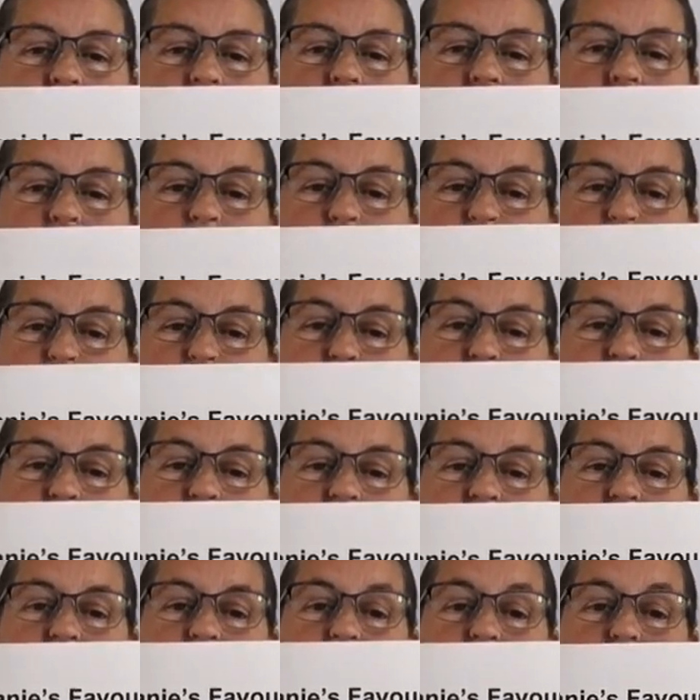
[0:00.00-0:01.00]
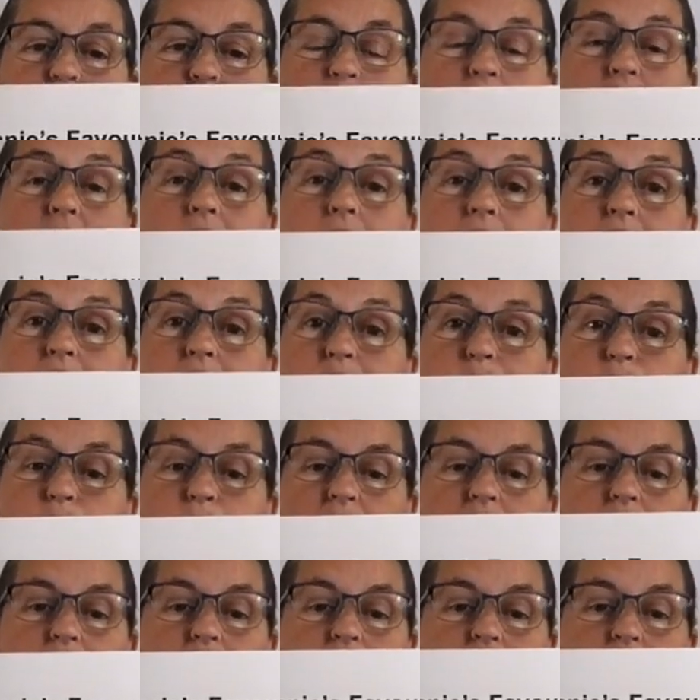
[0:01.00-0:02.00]
soda bicarb alias
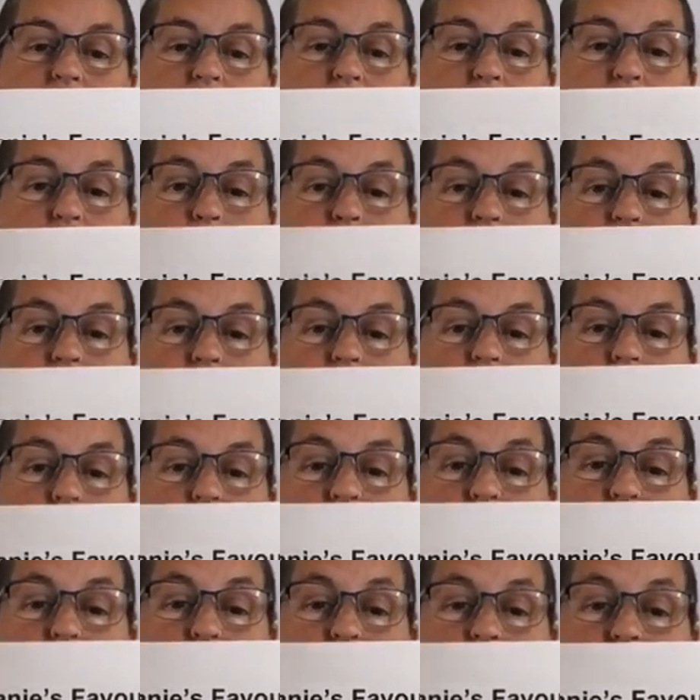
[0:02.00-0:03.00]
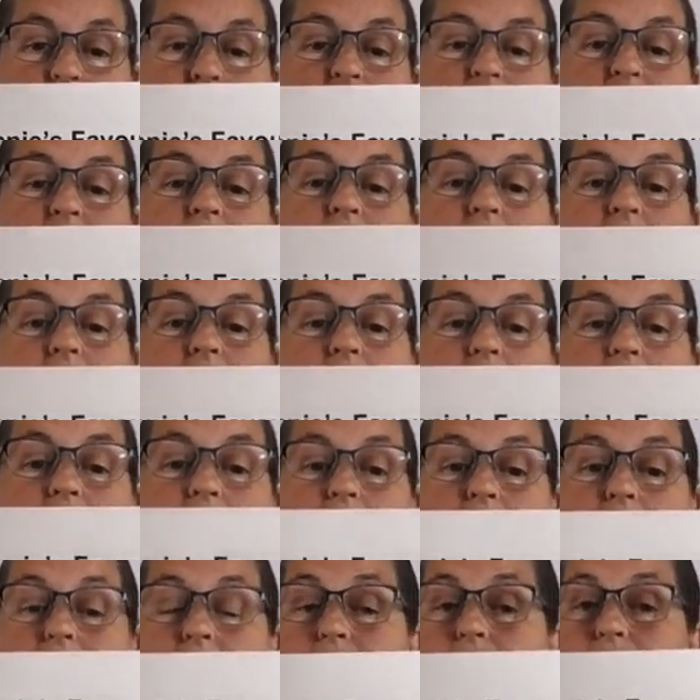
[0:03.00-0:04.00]
baking soda,
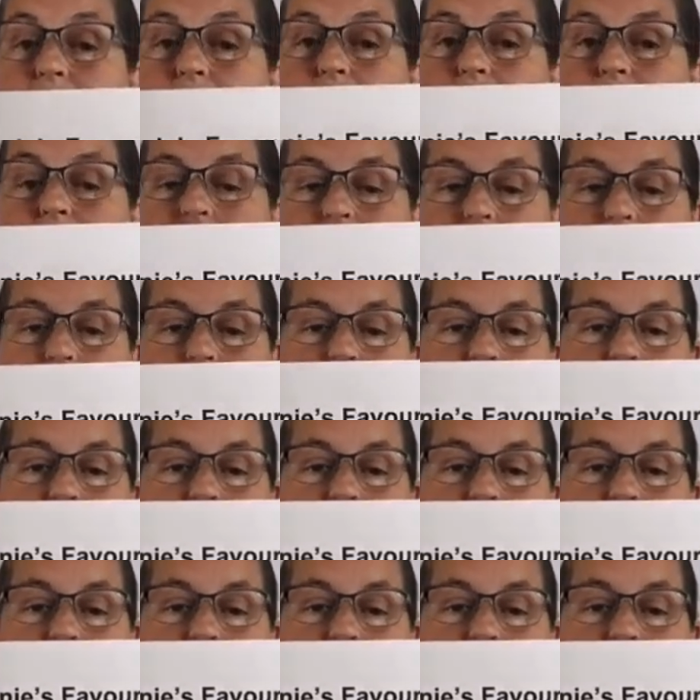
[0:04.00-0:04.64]
and fine sea